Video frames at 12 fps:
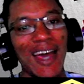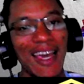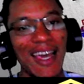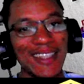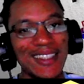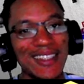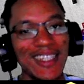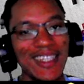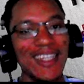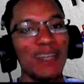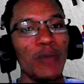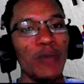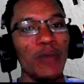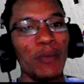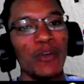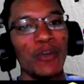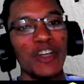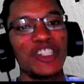SEA
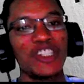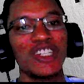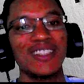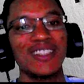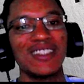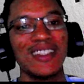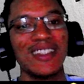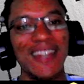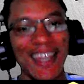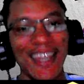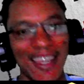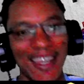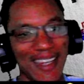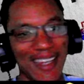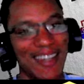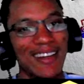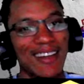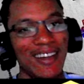preparation today
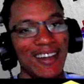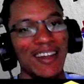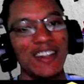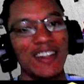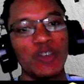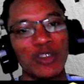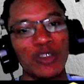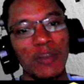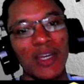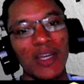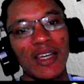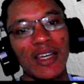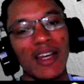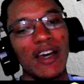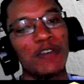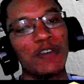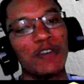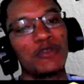is going to make your
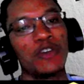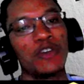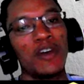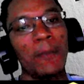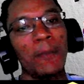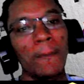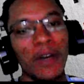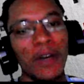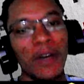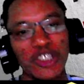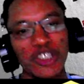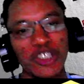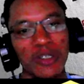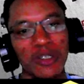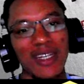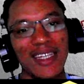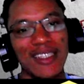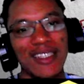life much
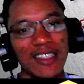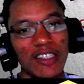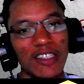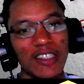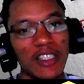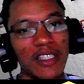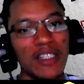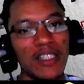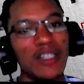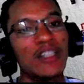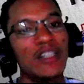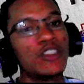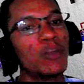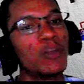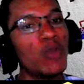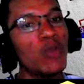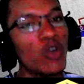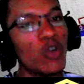easier
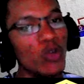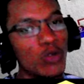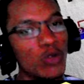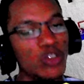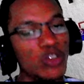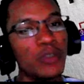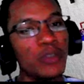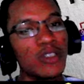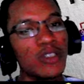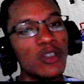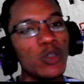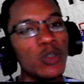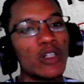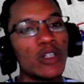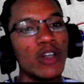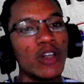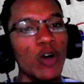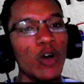tomorrow. So put in the work
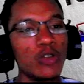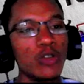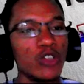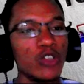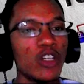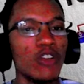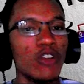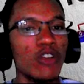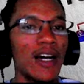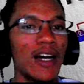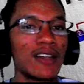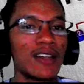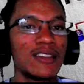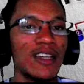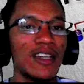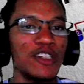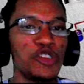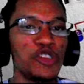now so you can relax and
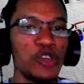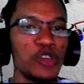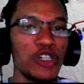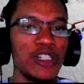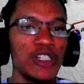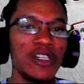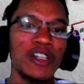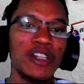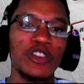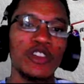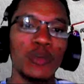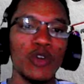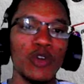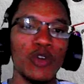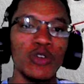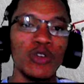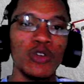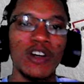enjoy tomorrow.
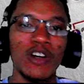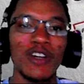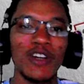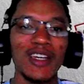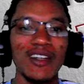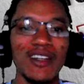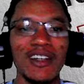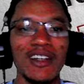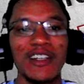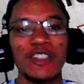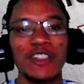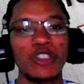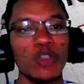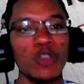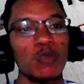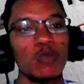Okay? So